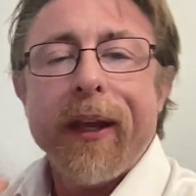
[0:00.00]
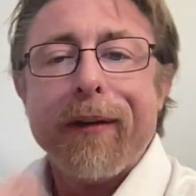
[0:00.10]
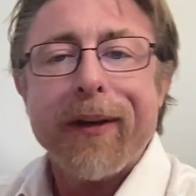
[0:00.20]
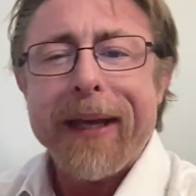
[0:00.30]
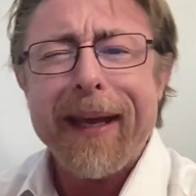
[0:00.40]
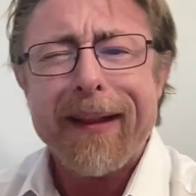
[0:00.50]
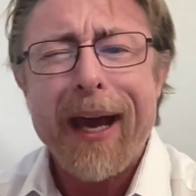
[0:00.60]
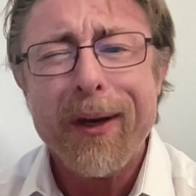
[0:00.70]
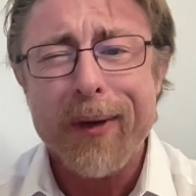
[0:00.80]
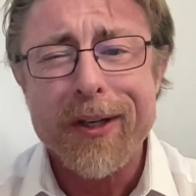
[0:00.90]
they really can't
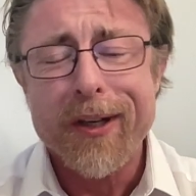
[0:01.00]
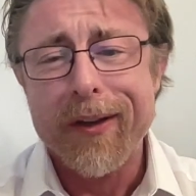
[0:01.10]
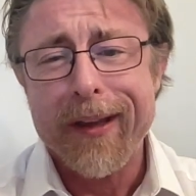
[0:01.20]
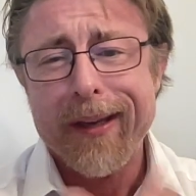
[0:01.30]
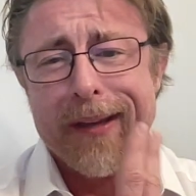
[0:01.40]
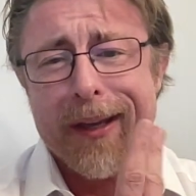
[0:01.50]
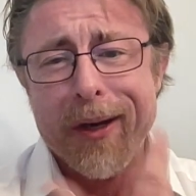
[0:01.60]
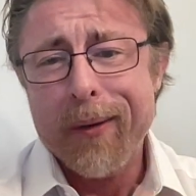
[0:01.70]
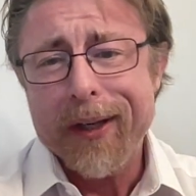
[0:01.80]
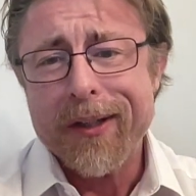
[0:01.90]
lie to each other. They they
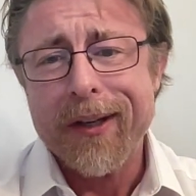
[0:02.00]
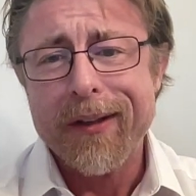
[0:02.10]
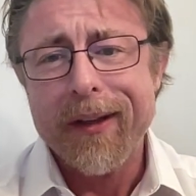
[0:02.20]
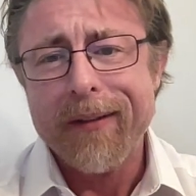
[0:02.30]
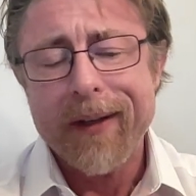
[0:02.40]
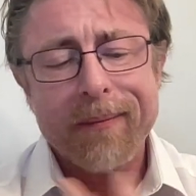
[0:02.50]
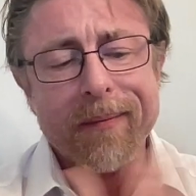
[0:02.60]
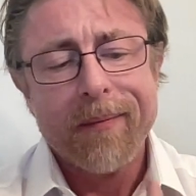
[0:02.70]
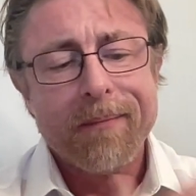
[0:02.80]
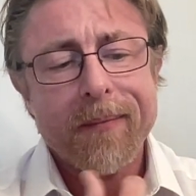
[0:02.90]
know each other. They, they
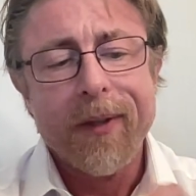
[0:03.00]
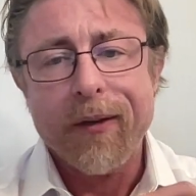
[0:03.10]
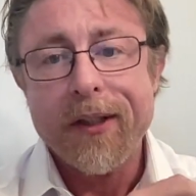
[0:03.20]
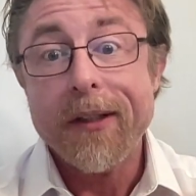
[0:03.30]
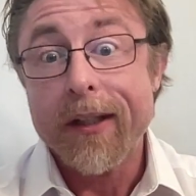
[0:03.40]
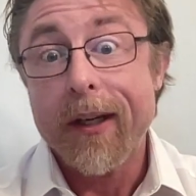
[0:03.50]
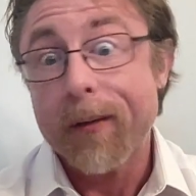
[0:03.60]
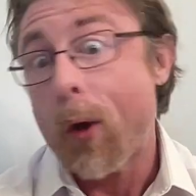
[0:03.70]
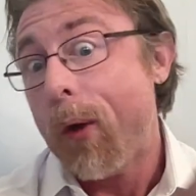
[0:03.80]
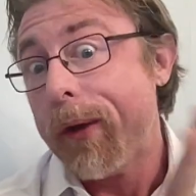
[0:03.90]
you know, she's gonna
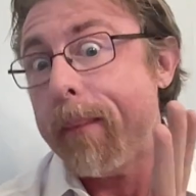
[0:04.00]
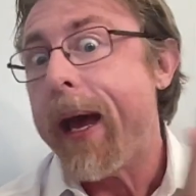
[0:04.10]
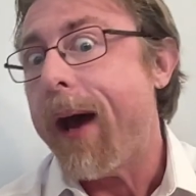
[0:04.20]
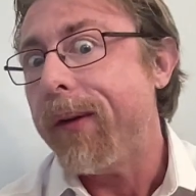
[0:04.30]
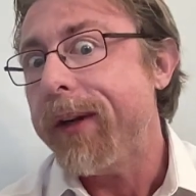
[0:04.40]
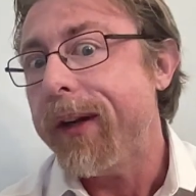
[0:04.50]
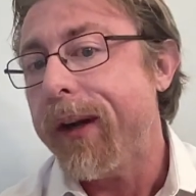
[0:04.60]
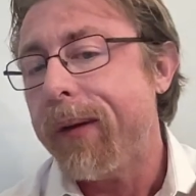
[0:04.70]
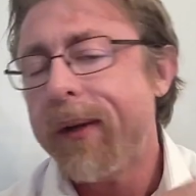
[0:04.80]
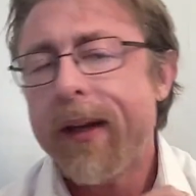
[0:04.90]
call them out. You
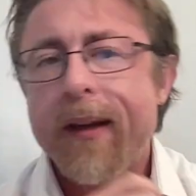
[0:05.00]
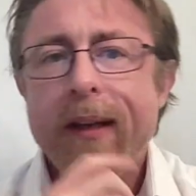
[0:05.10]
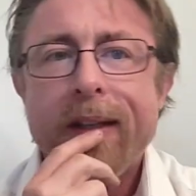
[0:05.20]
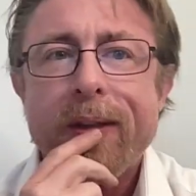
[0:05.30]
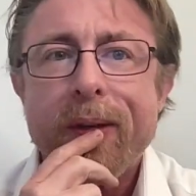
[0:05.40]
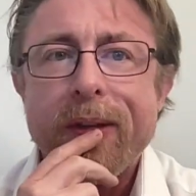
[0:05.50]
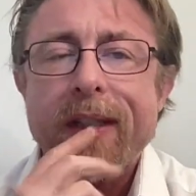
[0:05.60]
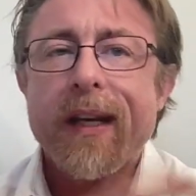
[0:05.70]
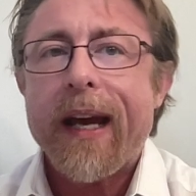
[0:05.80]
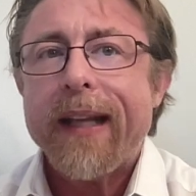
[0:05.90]
know, so
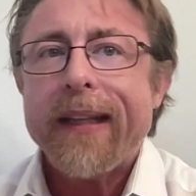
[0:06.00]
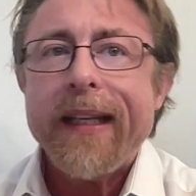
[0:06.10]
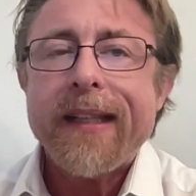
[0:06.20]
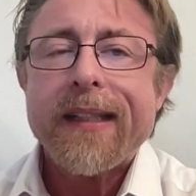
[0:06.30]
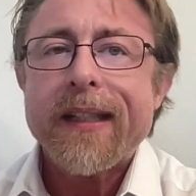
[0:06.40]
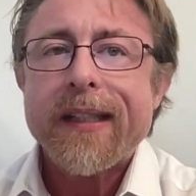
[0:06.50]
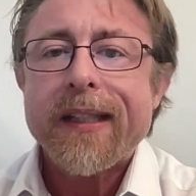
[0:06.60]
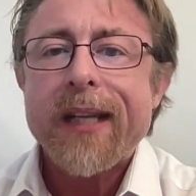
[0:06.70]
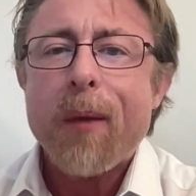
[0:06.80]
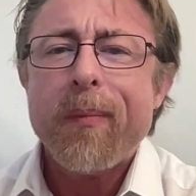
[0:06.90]
there's at least
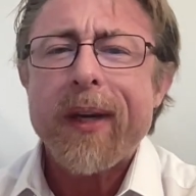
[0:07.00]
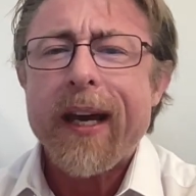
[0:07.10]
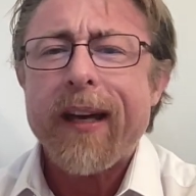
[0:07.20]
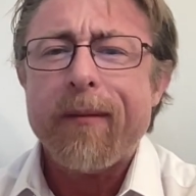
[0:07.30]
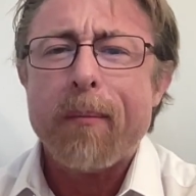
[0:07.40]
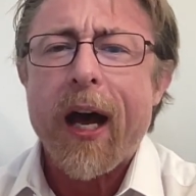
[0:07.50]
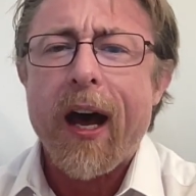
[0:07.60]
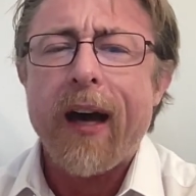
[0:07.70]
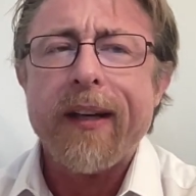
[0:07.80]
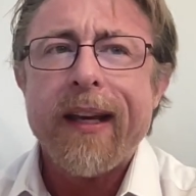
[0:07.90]
some kind of
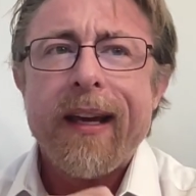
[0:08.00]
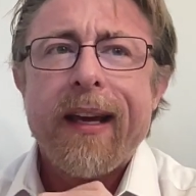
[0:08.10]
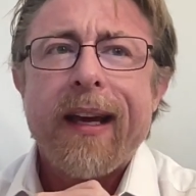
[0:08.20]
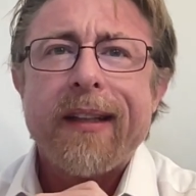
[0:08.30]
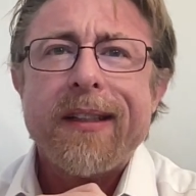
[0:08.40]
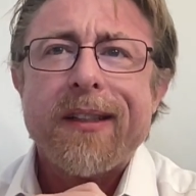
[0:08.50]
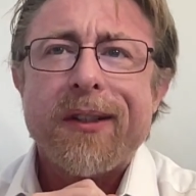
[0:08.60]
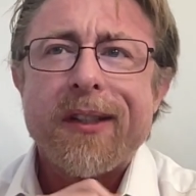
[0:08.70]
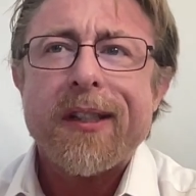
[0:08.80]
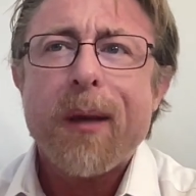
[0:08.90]
bond. At least
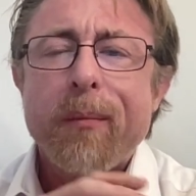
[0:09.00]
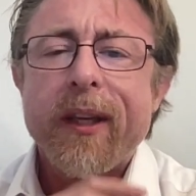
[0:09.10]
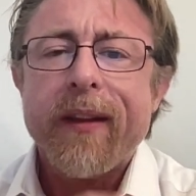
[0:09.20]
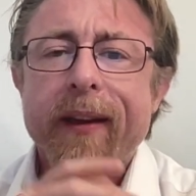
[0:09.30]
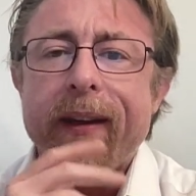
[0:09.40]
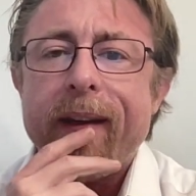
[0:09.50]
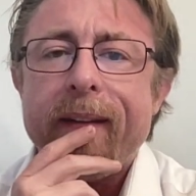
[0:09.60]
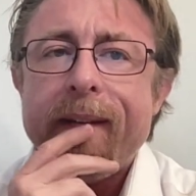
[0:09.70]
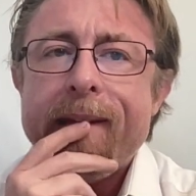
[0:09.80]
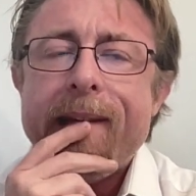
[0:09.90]
there's something there.
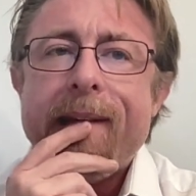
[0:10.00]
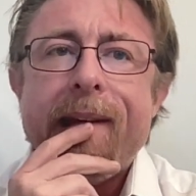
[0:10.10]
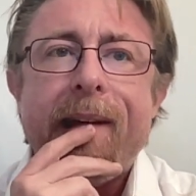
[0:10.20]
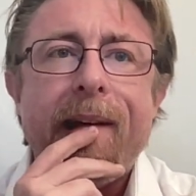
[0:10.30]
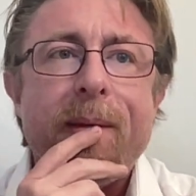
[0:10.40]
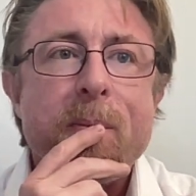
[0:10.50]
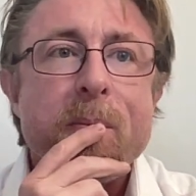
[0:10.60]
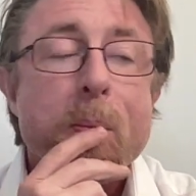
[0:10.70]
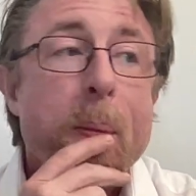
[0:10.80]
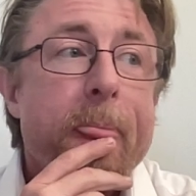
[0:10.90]

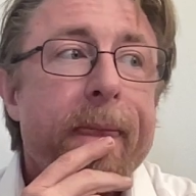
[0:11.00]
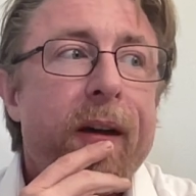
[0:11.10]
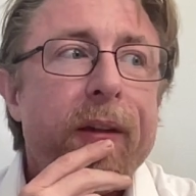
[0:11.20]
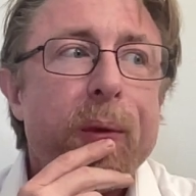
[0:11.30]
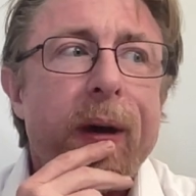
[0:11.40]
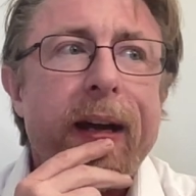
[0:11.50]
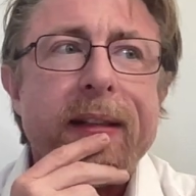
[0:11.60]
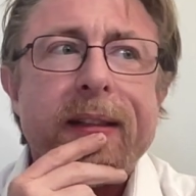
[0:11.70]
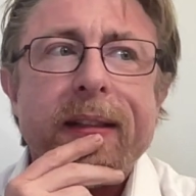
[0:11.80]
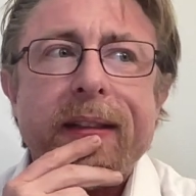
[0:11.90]
Um,
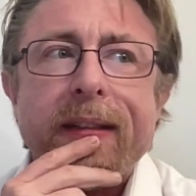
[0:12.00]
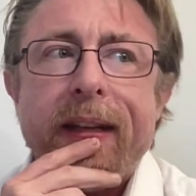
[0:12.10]
otherwise, it